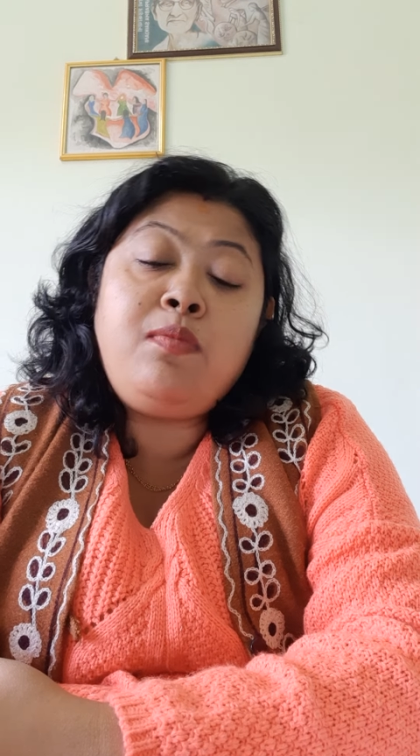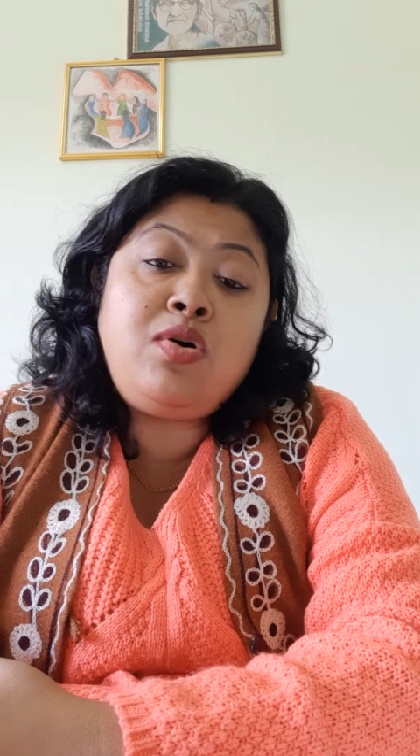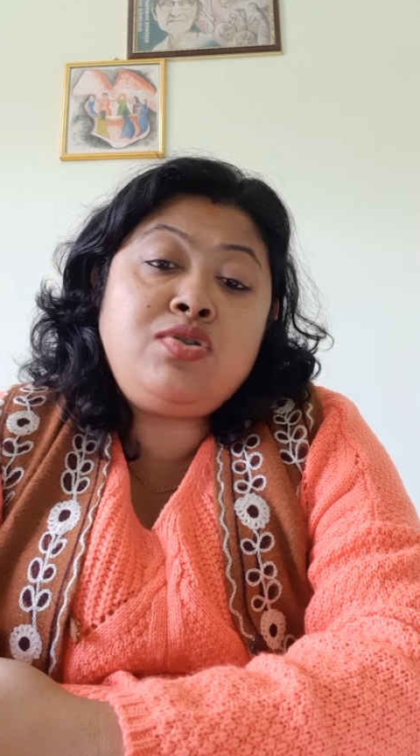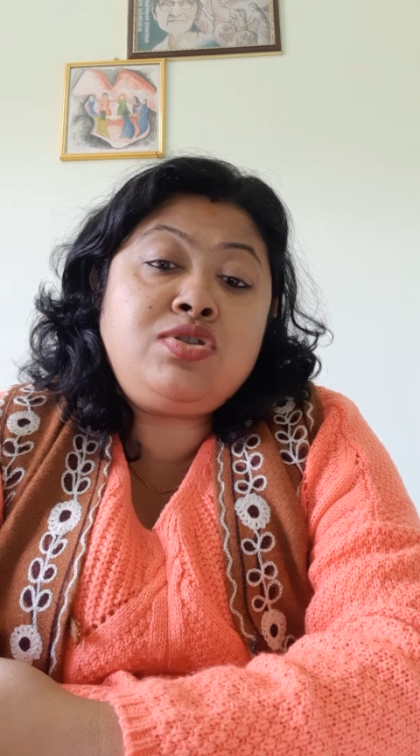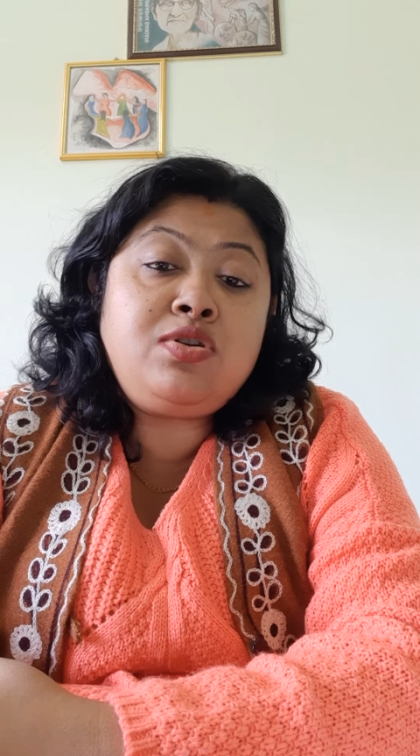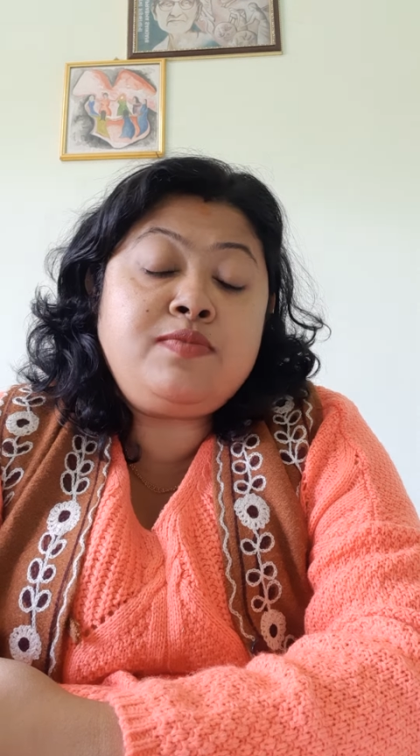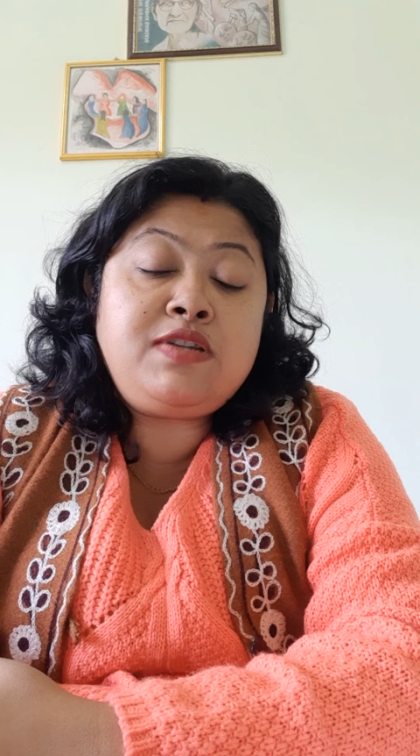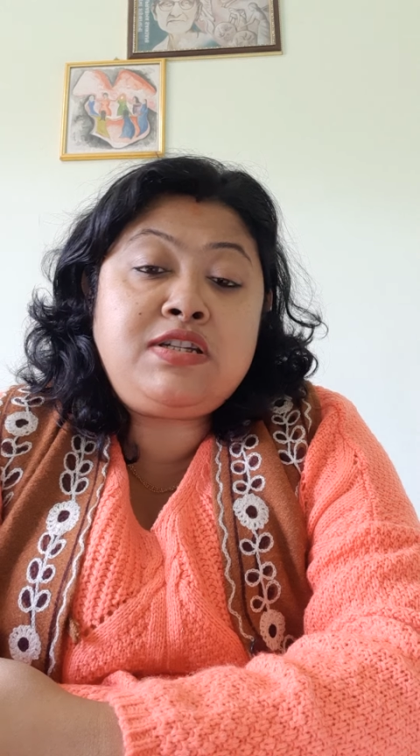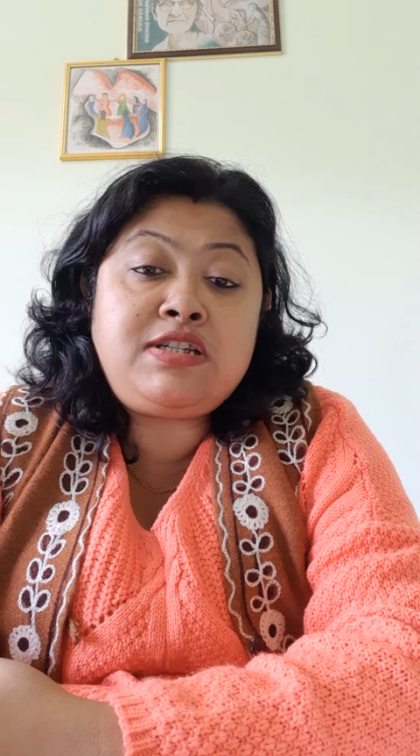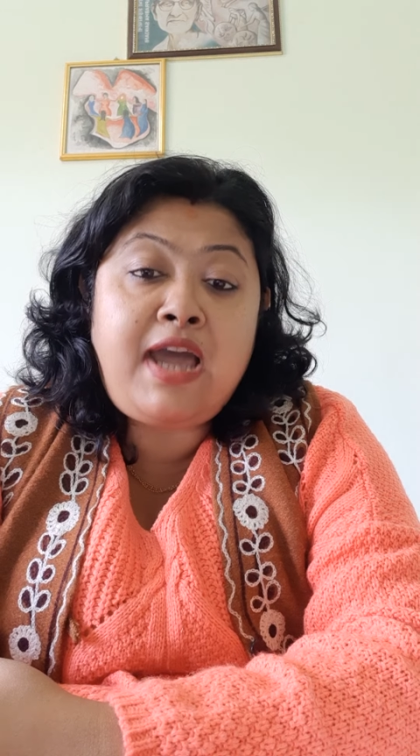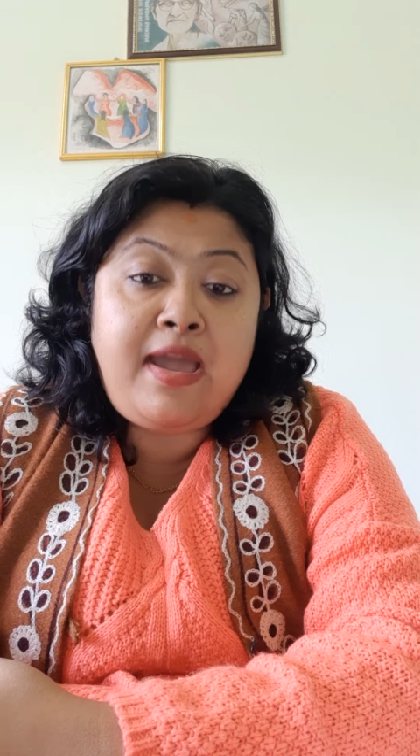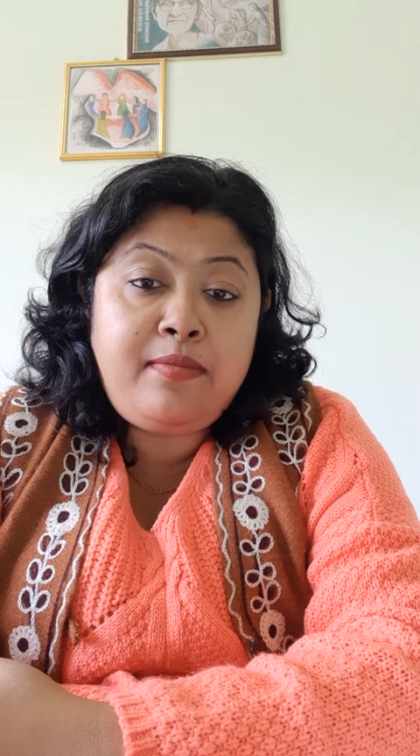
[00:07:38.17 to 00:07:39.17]
most of the
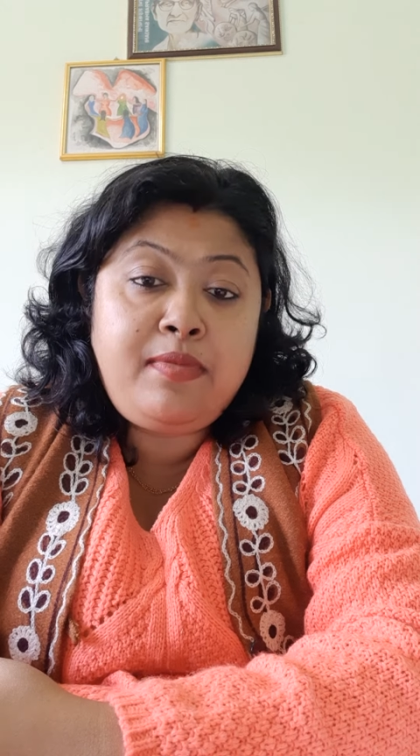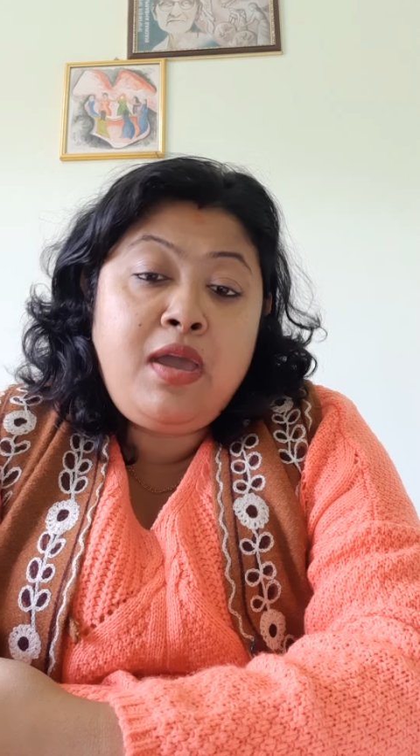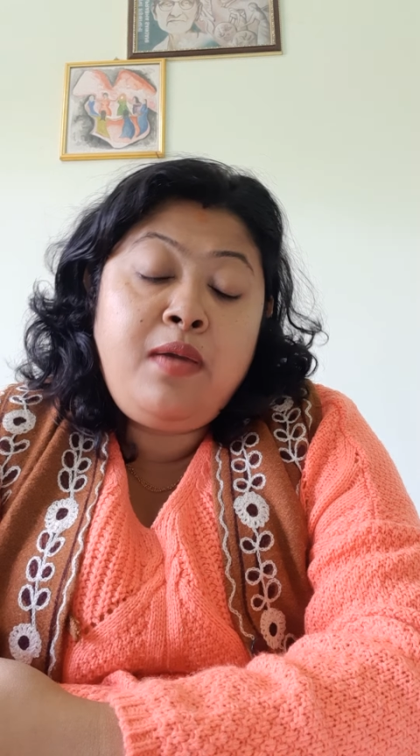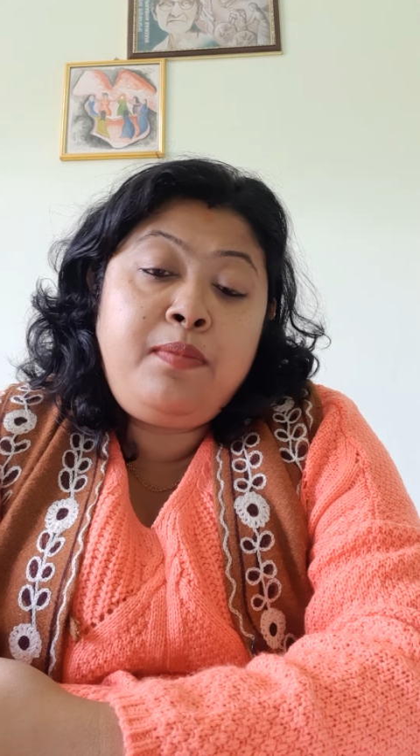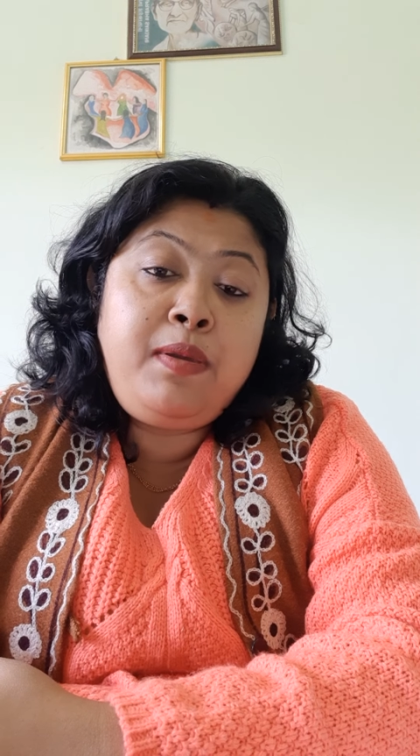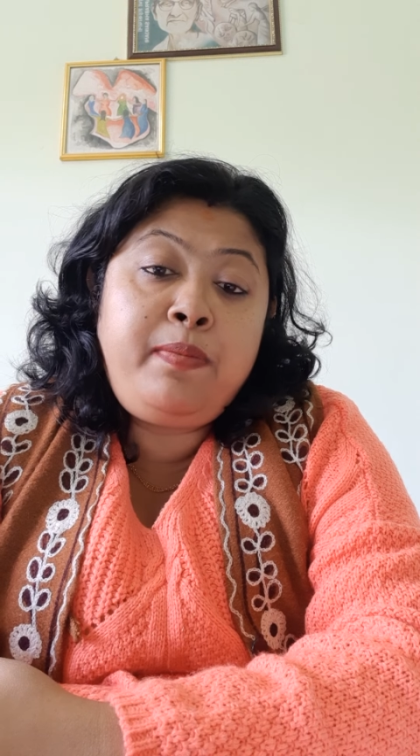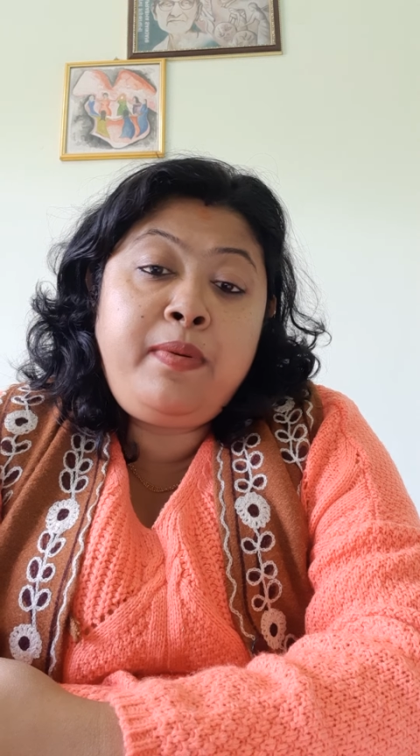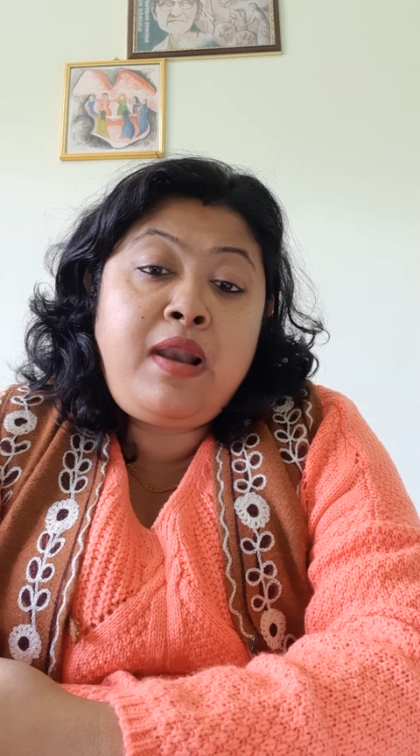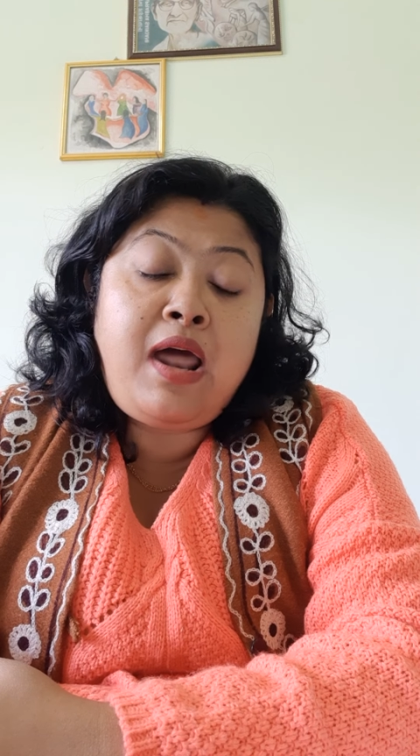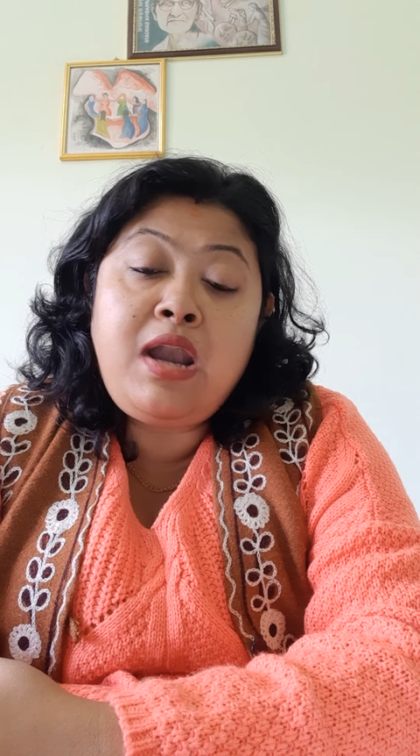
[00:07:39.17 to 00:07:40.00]
time people